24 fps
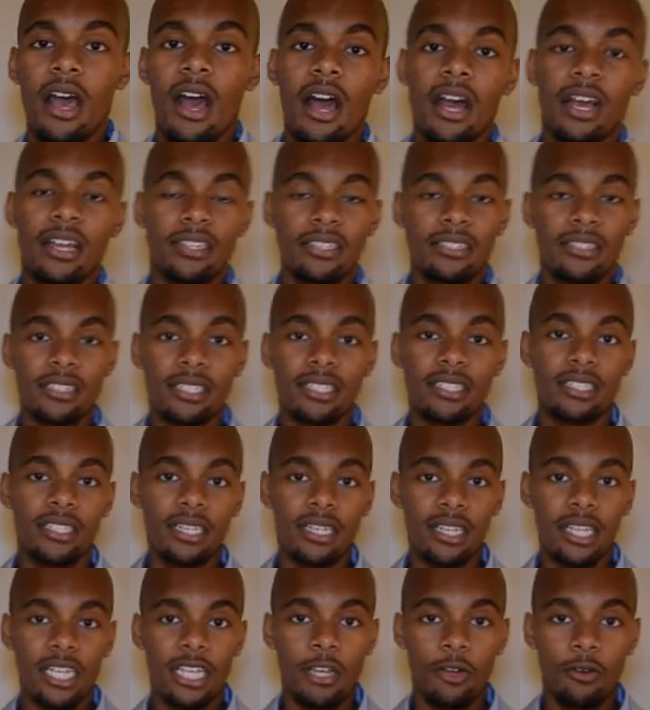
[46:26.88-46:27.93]

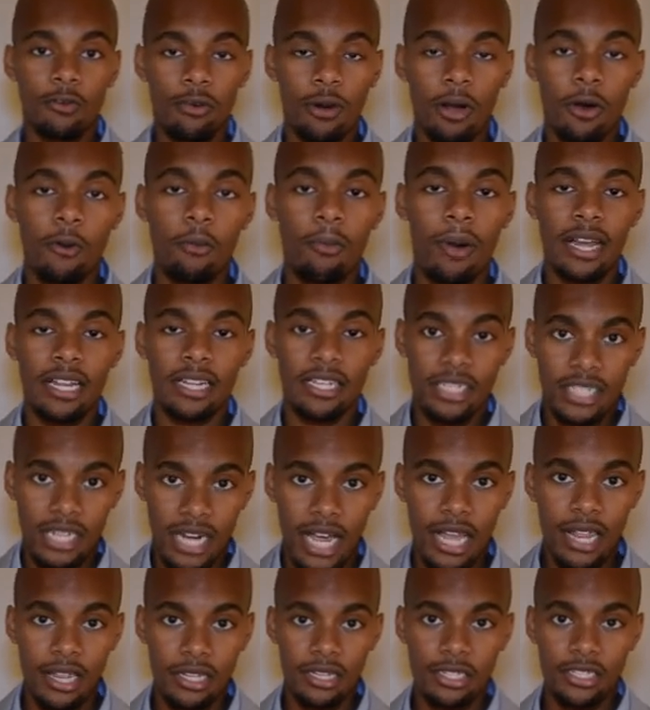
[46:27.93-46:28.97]
Consistently grow by
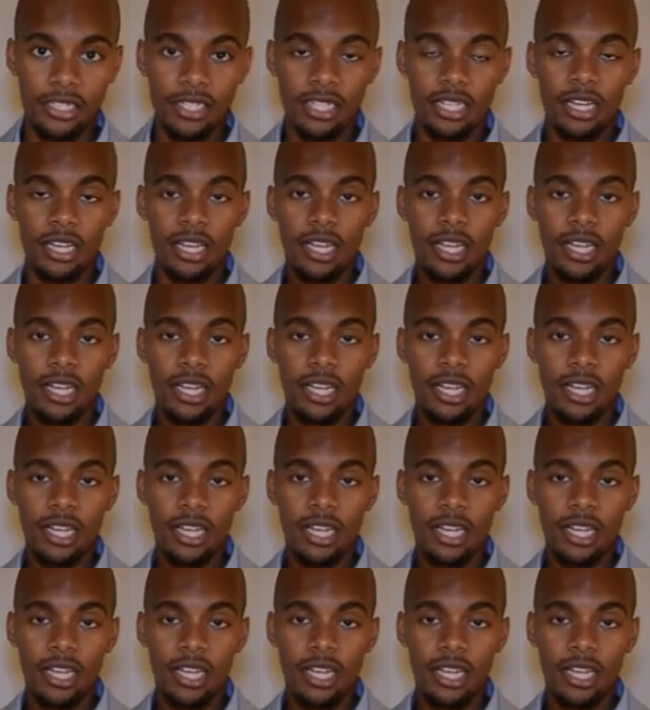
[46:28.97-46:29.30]
challenging.